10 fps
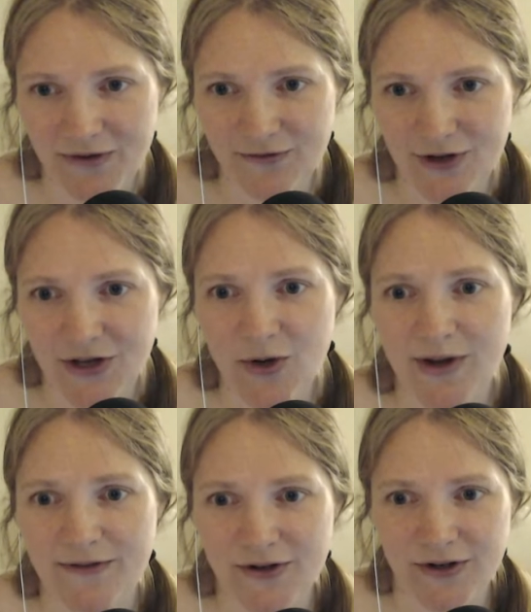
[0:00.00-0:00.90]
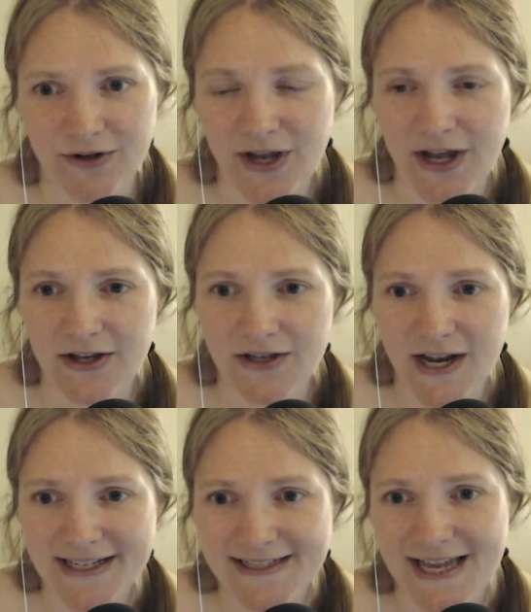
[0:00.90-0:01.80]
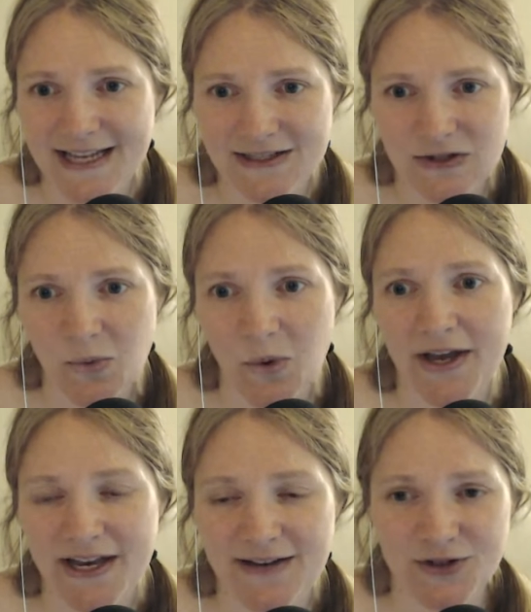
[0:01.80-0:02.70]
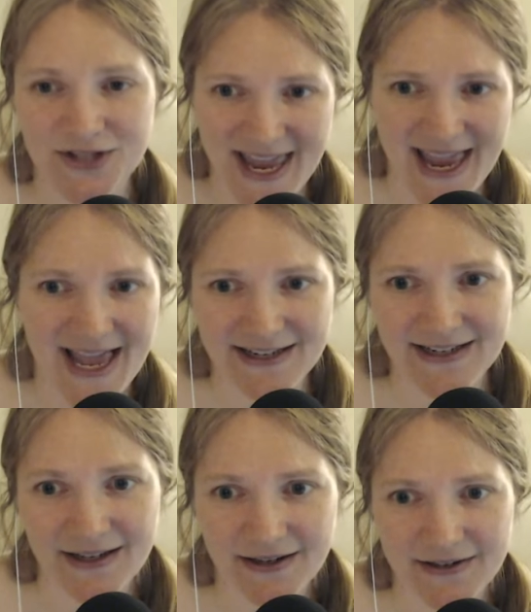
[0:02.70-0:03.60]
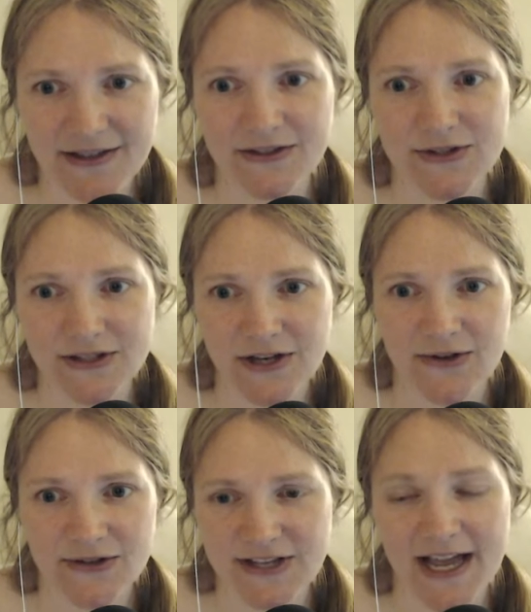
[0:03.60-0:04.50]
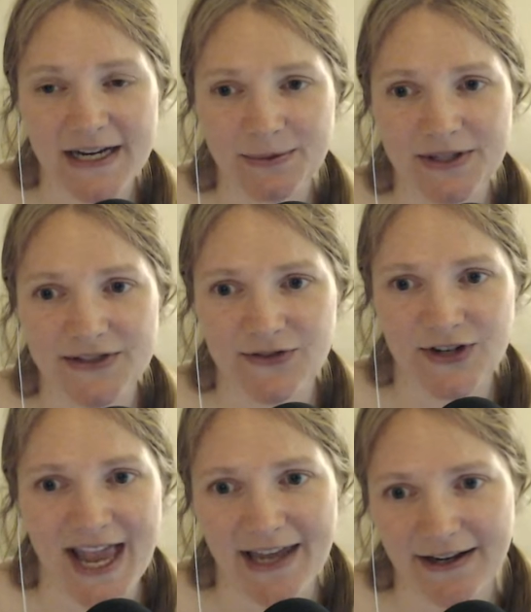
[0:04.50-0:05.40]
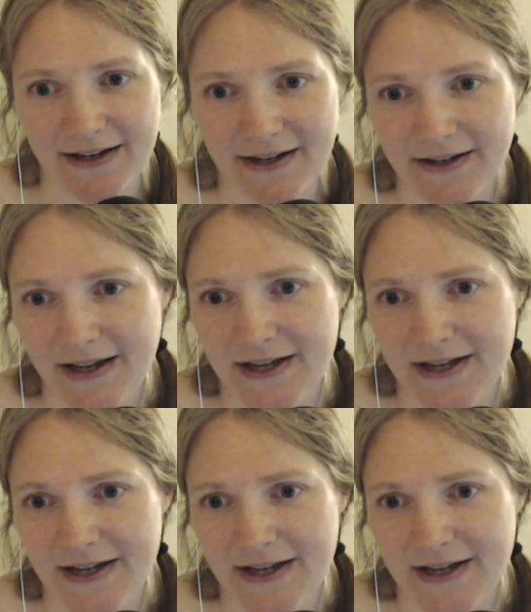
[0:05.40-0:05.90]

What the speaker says: for you. If you're United States, there's one. And if you're Canada, then there's another sign-up list for Canada.